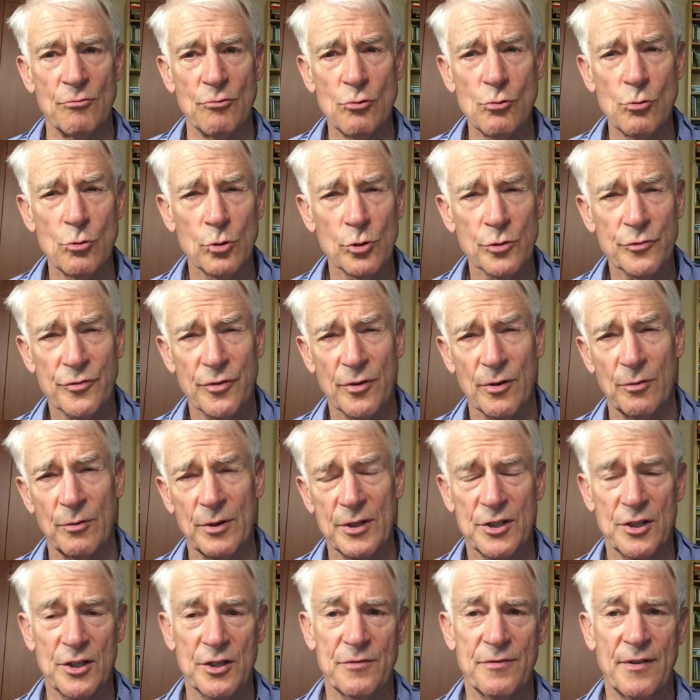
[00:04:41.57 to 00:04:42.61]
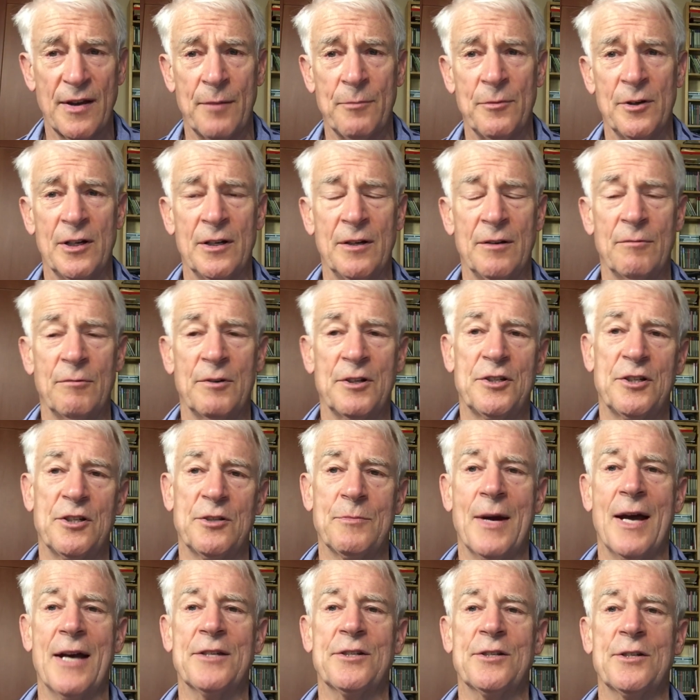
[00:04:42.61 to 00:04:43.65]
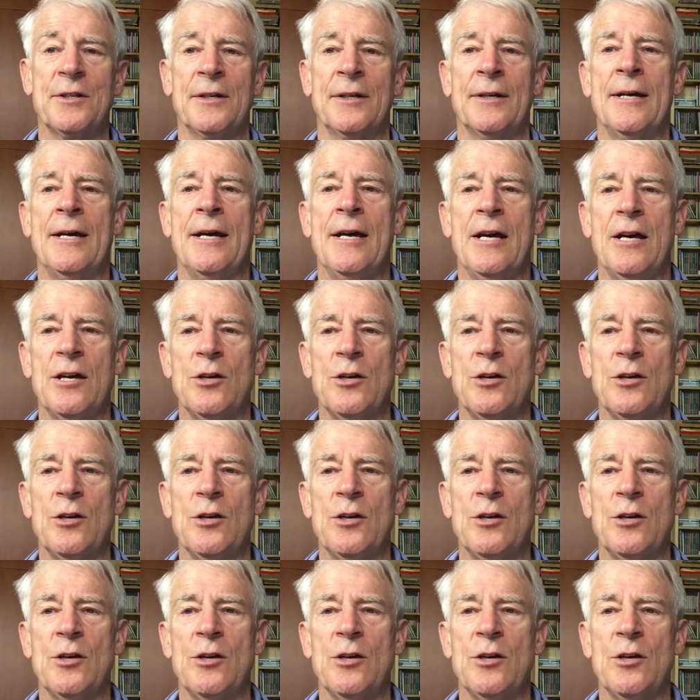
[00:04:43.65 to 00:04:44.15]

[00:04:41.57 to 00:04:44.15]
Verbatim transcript: rules for which is feminine and which is masculine.